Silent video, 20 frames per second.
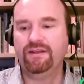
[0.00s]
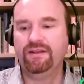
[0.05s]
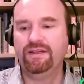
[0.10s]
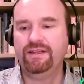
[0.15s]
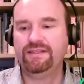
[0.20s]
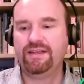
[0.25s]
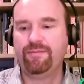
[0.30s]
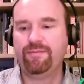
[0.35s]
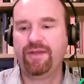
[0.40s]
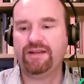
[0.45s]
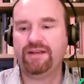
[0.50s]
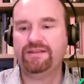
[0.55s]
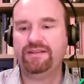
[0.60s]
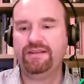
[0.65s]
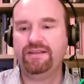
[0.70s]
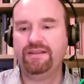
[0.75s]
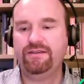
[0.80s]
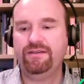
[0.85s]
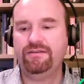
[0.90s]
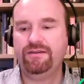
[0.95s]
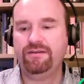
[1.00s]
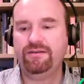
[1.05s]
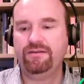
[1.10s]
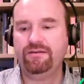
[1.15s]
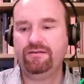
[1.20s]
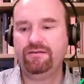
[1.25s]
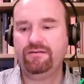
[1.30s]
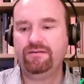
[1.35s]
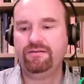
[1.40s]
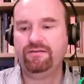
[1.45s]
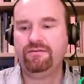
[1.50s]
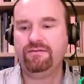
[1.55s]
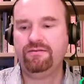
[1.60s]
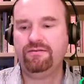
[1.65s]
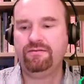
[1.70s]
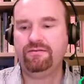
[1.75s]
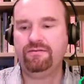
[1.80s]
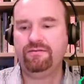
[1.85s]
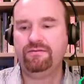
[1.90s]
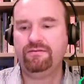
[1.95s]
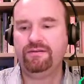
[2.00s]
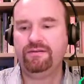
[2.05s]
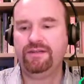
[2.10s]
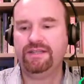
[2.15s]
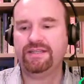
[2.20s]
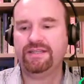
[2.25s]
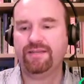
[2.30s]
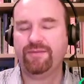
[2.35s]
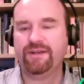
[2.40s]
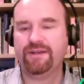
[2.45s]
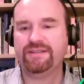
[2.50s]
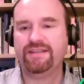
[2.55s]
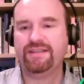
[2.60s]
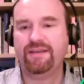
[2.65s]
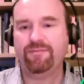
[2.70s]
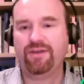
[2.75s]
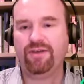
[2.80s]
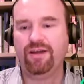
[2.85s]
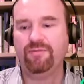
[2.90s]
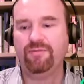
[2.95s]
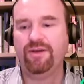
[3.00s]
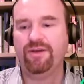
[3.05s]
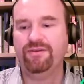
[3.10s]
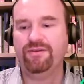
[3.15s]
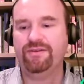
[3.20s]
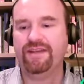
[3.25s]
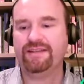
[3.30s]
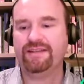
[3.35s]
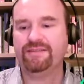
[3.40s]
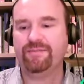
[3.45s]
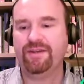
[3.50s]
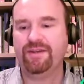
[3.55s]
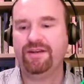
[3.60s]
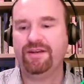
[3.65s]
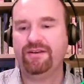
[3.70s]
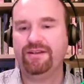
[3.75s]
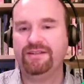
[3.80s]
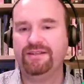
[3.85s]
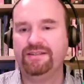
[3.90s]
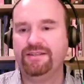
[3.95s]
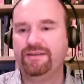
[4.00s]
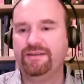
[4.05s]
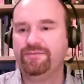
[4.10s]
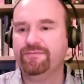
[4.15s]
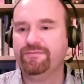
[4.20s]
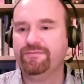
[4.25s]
Let's get back to the Union. Oh, let's get back to the Empire mode. That's a bit nicer.